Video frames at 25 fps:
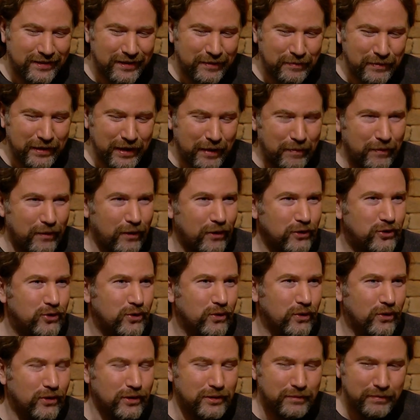I mean, I'm
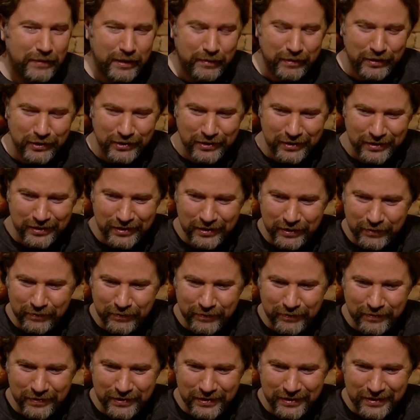too old maybe to
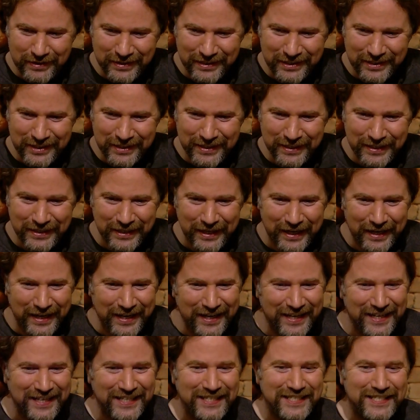
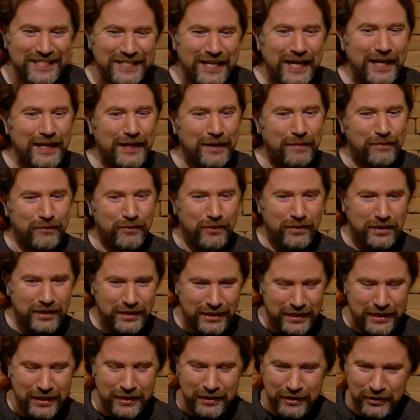stand up for the
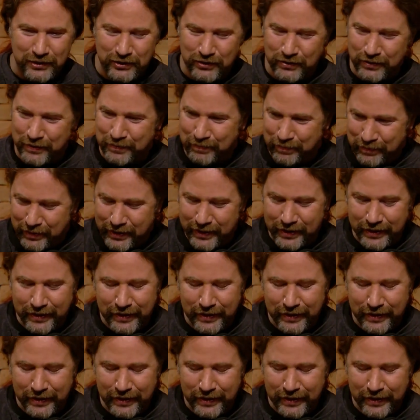teenager, but